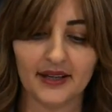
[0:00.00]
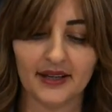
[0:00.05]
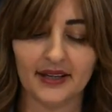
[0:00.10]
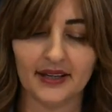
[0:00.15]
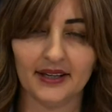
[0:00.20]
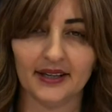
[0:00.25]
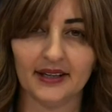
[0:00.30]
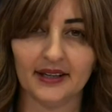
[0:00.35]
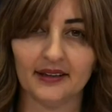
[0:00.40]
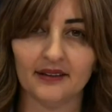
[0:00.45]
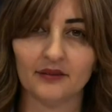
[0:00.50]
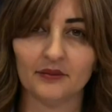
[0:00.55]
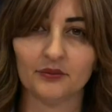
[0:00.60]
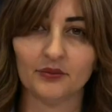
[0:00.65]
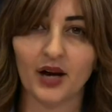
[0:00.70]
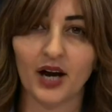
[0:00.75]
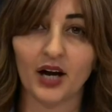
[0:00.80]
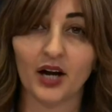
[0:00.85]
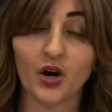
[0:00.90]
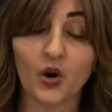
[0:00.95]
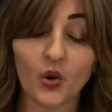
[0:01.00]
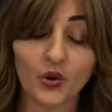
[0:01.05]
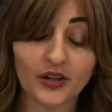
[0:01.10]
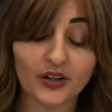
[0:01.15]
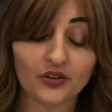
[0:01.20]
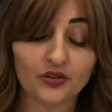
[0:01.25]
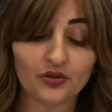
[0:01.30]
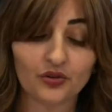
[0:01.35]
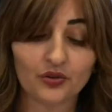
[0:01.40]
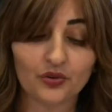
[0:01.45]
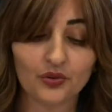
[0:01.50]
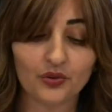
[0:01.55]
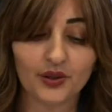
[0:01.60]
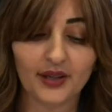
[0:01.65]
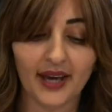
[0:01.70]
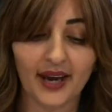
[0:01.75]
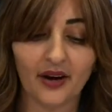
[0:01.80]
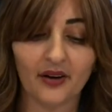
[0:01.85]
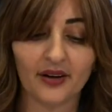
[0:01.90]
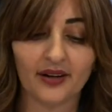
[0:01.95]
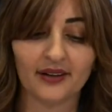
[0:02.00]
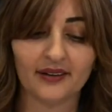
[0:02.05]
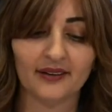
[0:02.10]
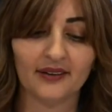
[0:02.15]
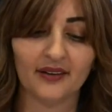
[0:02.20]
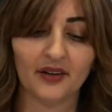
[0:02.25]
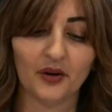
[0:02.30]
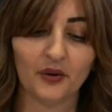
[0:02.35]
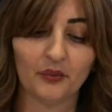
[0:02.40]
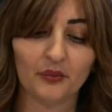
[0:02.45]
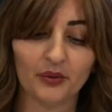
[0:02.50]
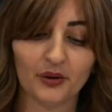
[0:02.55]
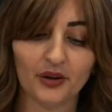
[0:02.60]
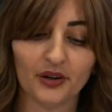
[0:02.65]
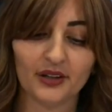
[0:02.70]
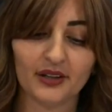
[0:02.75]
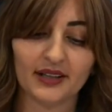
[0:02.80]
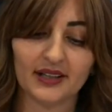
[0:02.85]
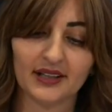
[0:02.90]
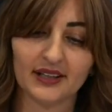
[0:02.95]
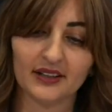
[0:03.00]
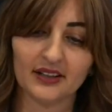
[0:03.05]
According to Karen Berg,